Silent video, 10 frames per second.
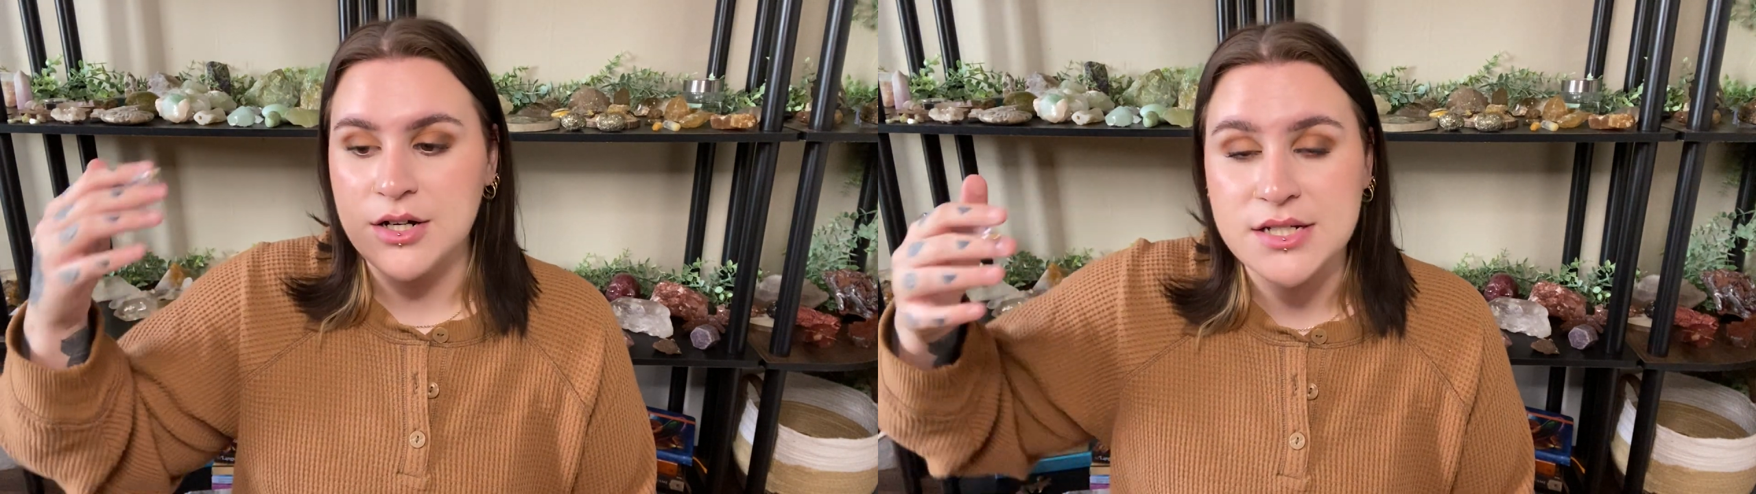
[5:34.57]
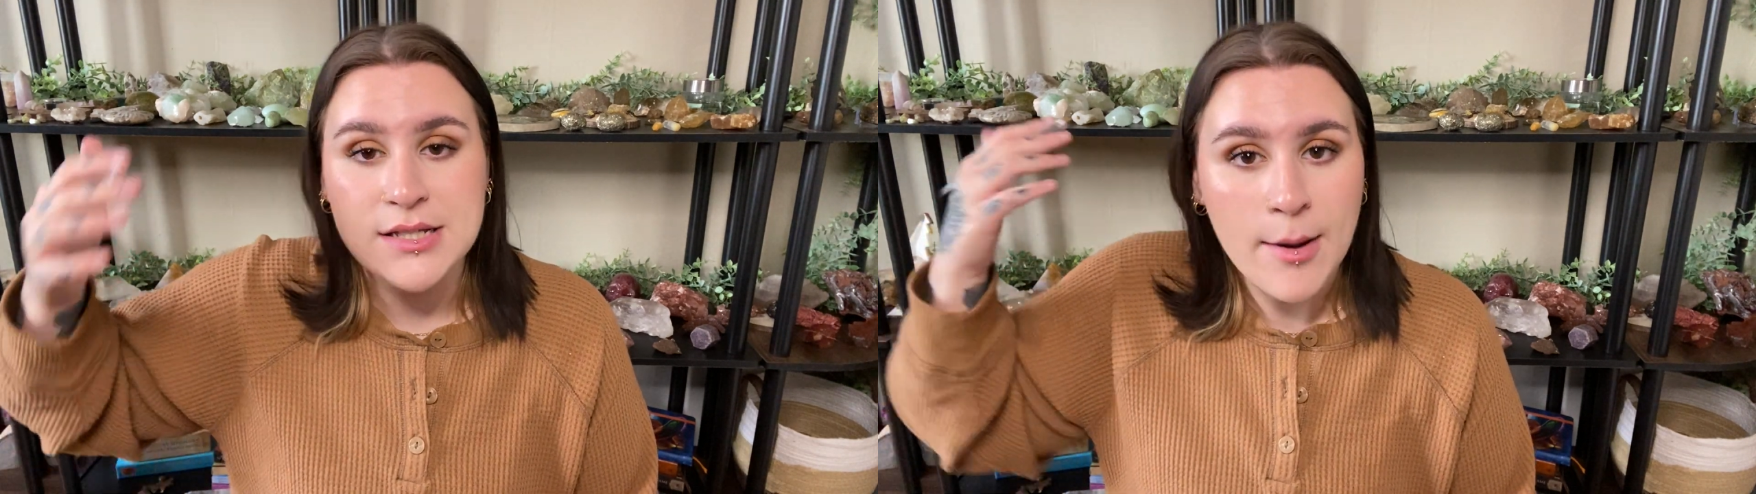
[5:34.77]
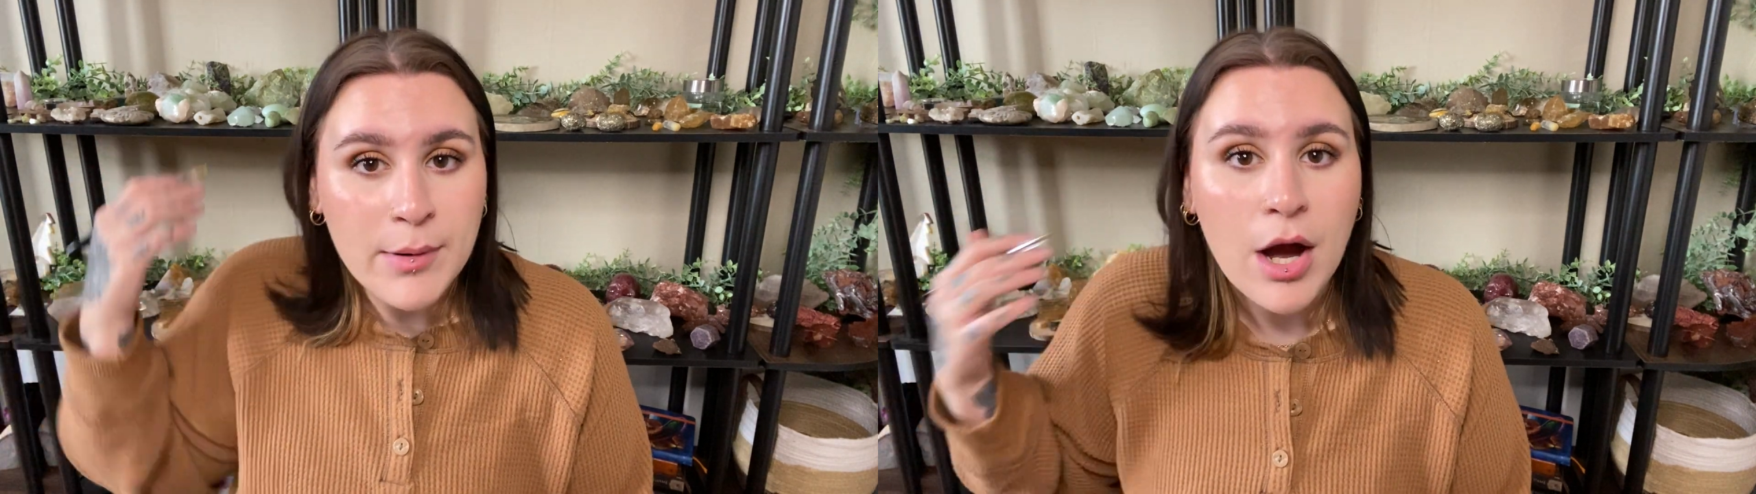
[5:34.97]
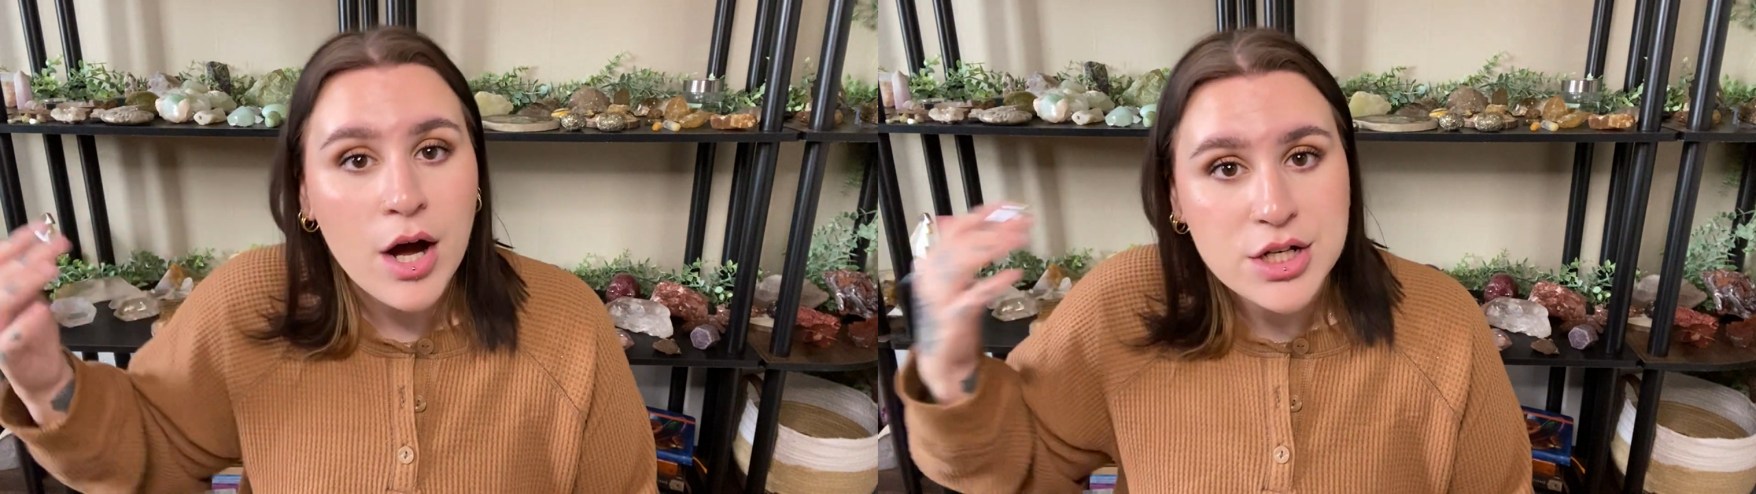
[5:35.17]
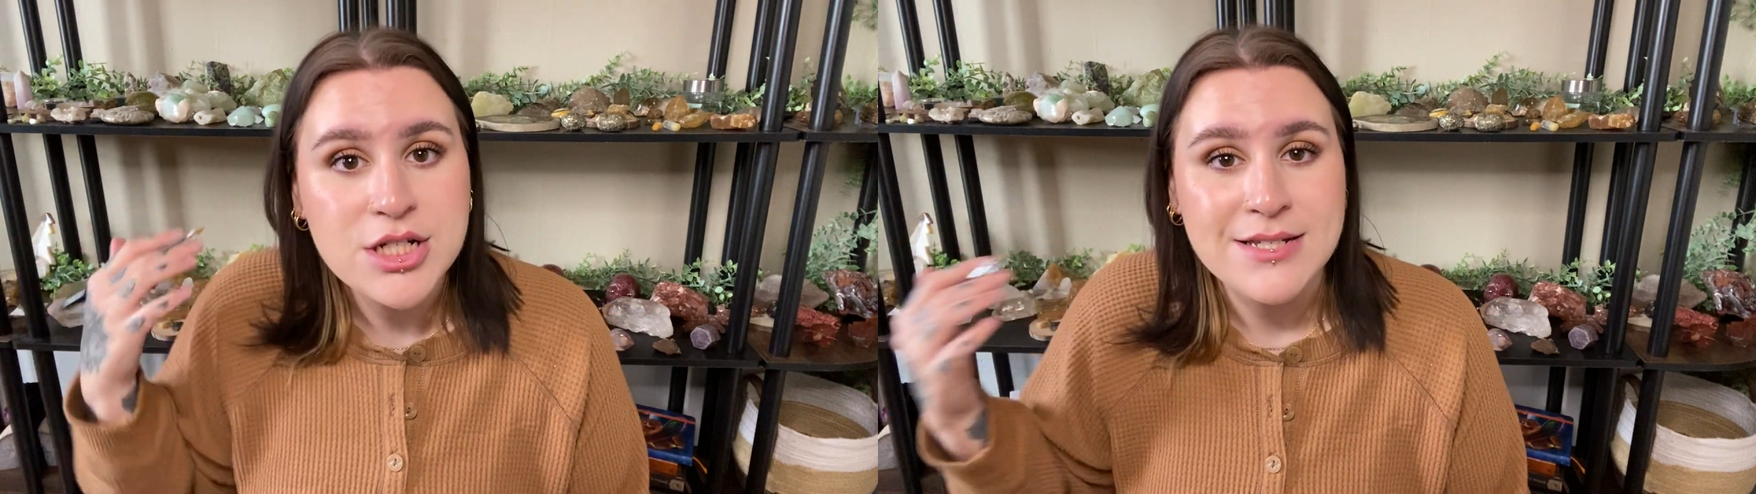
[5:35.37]

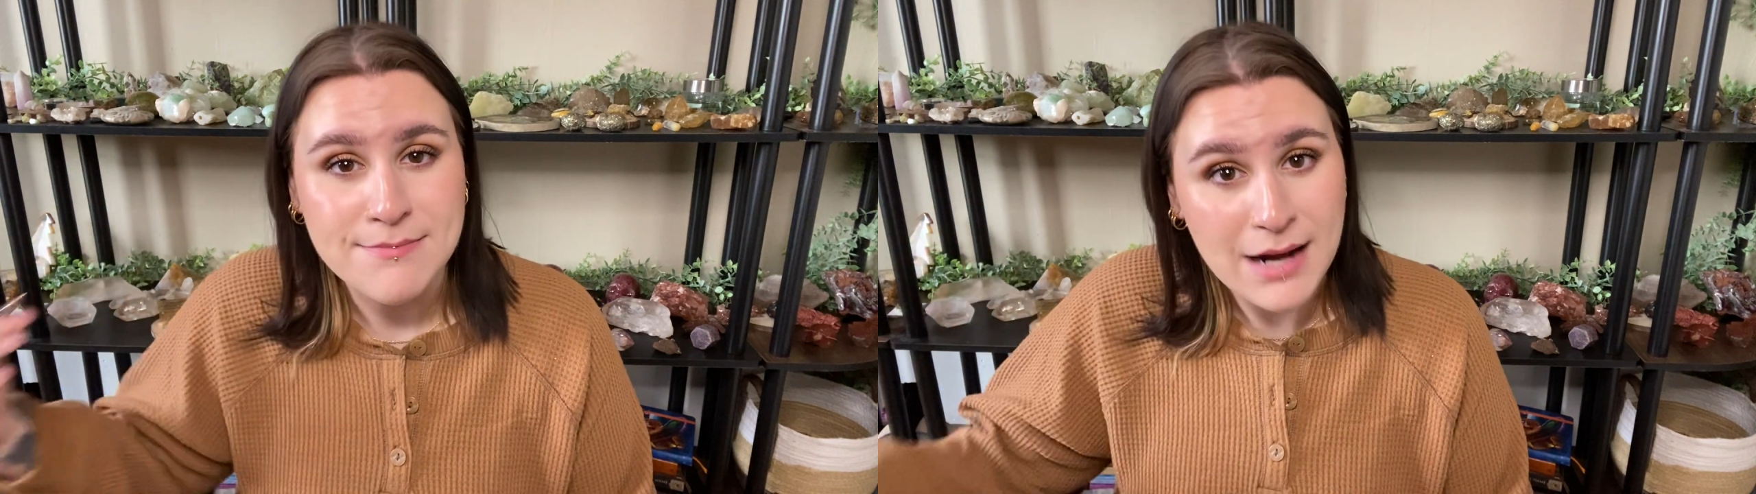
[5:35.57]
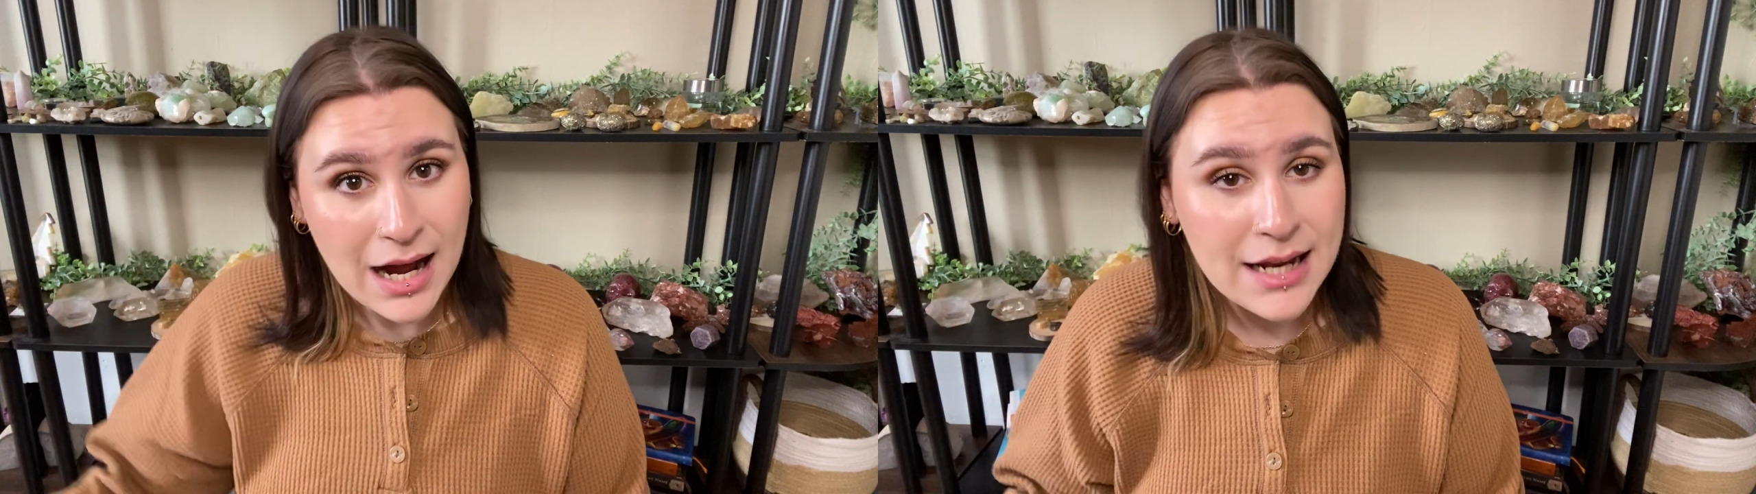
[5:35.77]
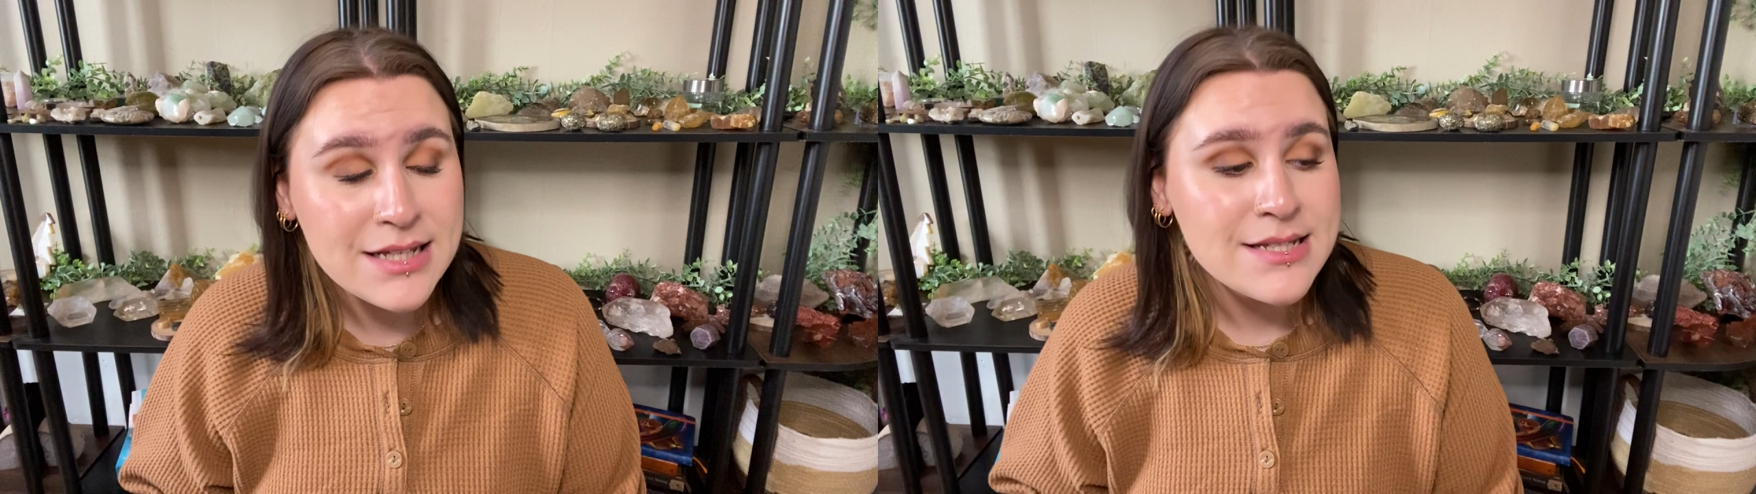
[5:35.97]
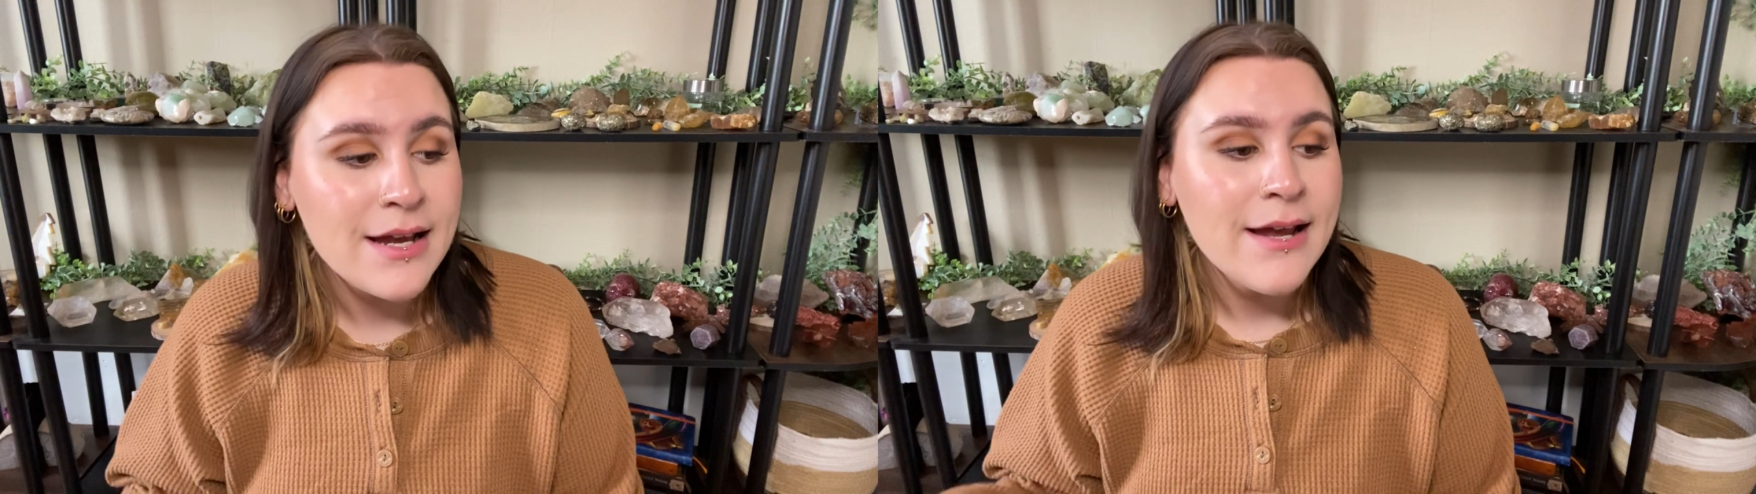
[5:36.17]
subconscious minds,